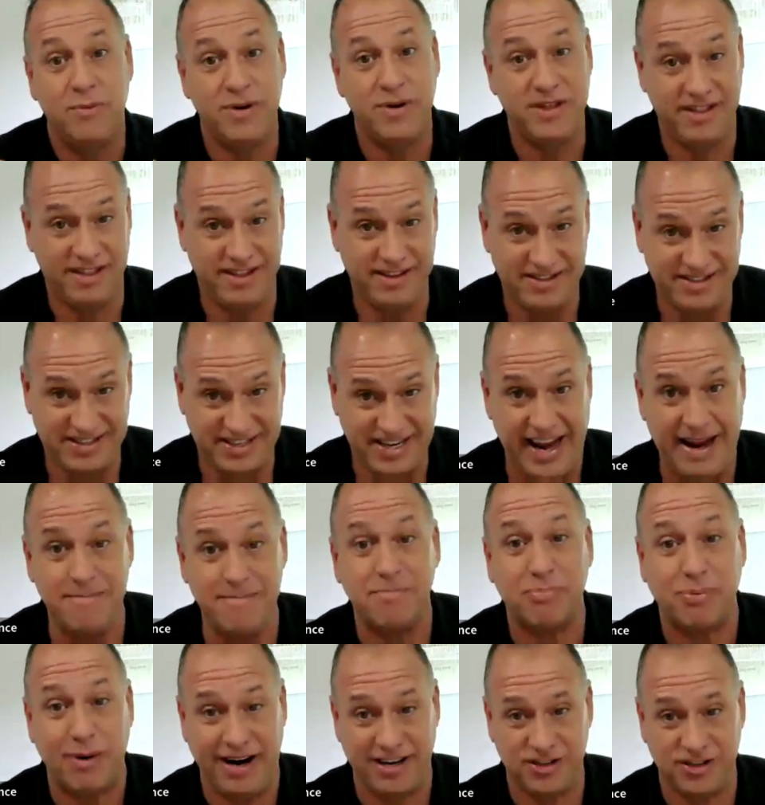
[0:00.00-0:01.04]
With the
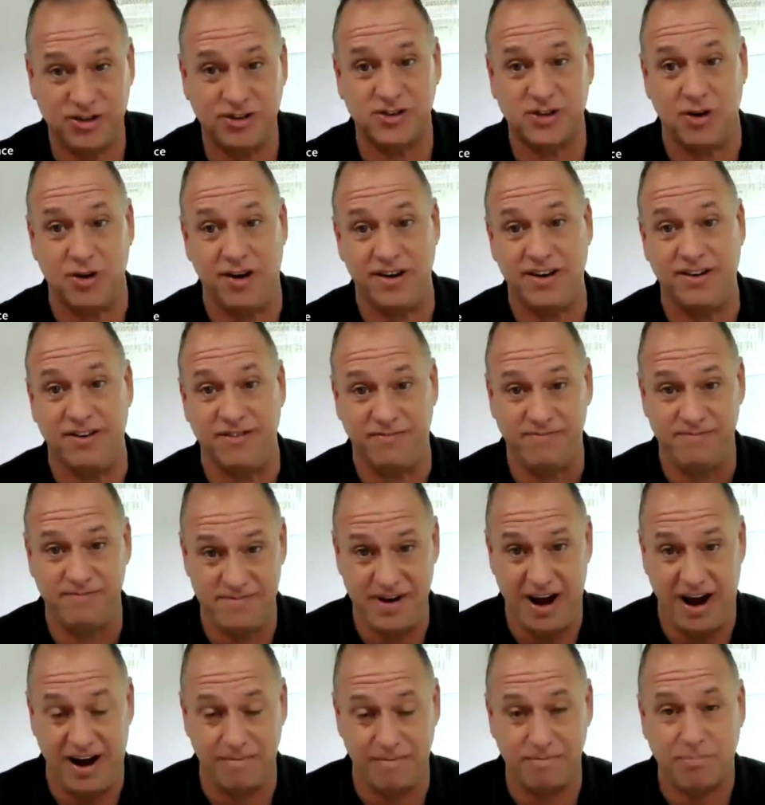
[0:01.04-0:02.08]
same pressures on you,
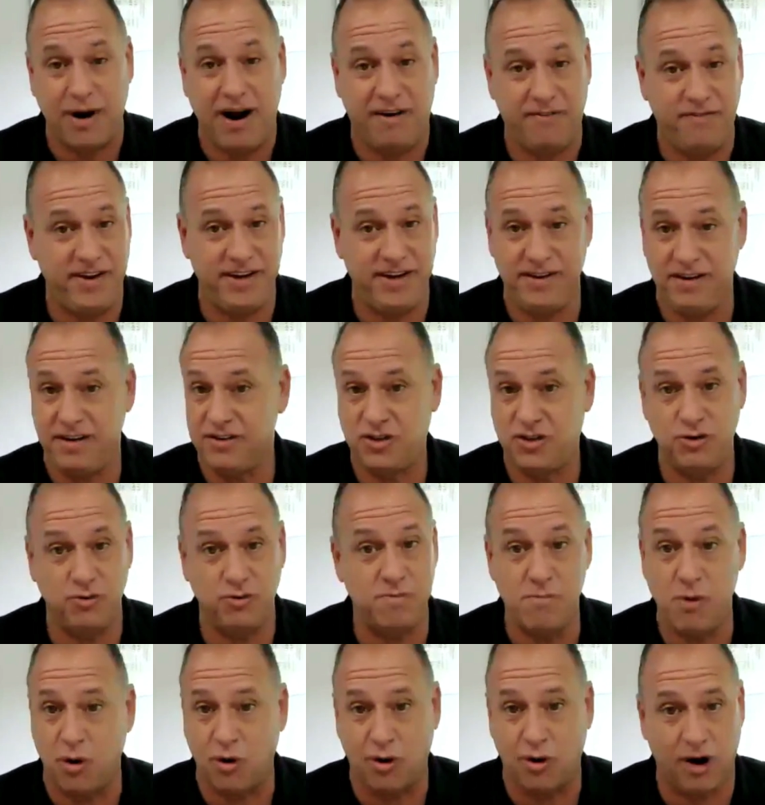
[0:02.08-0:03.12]
nonprofit,
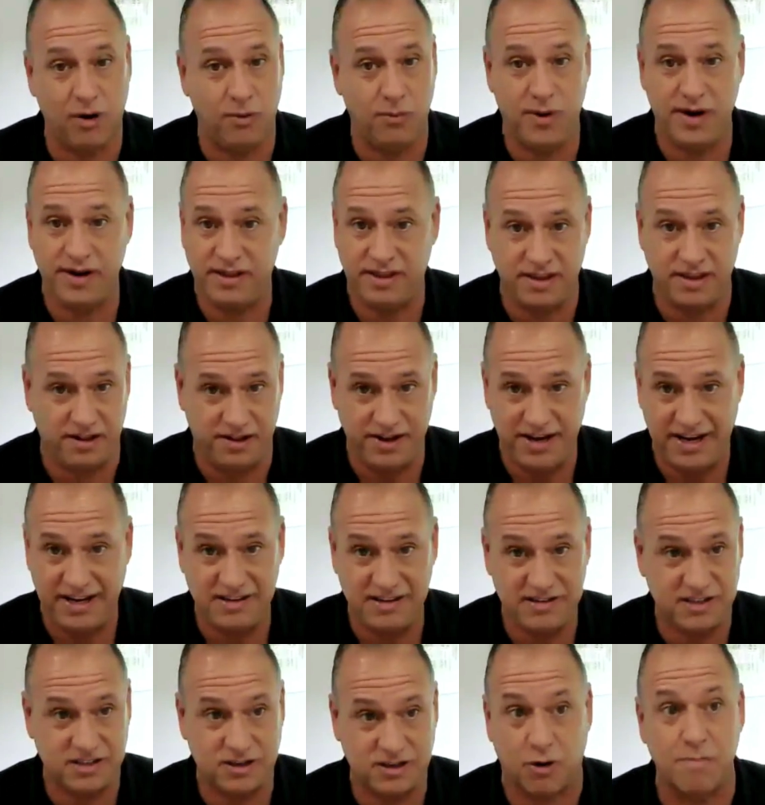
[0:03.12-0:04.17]
do more with the
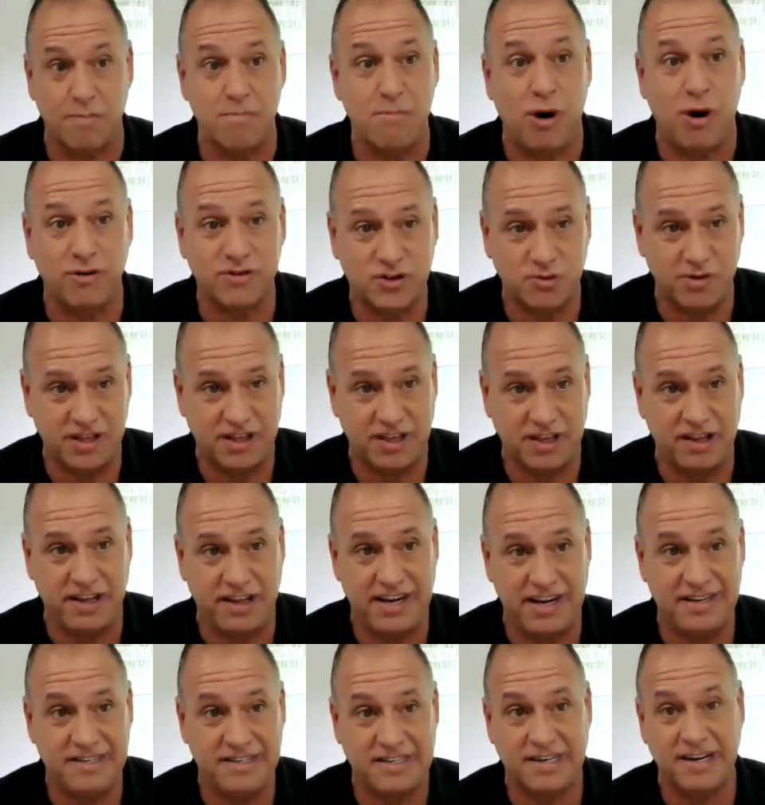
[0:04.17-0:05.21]
least or most with the
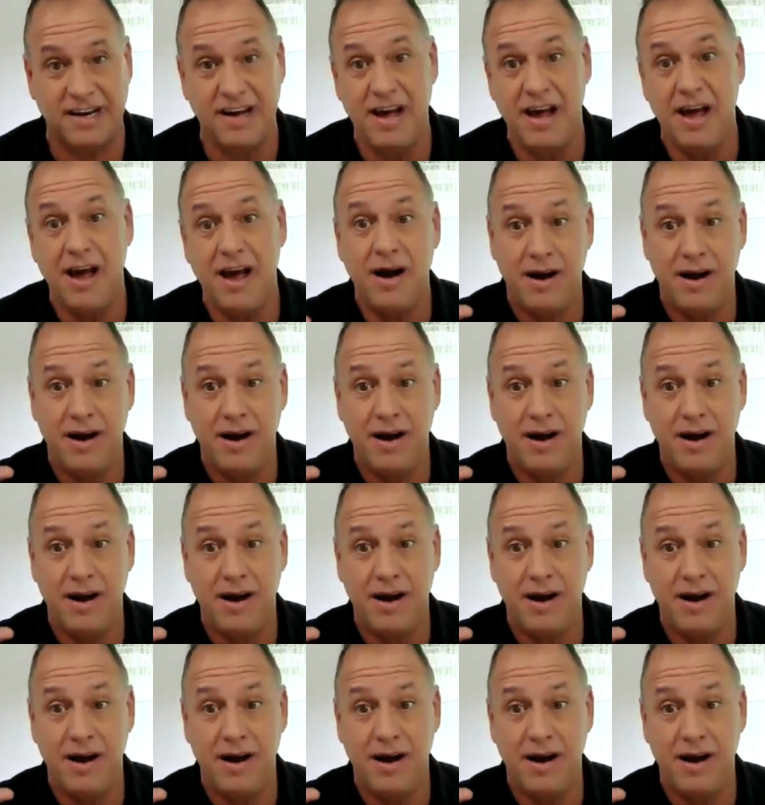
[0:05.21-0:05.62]
least.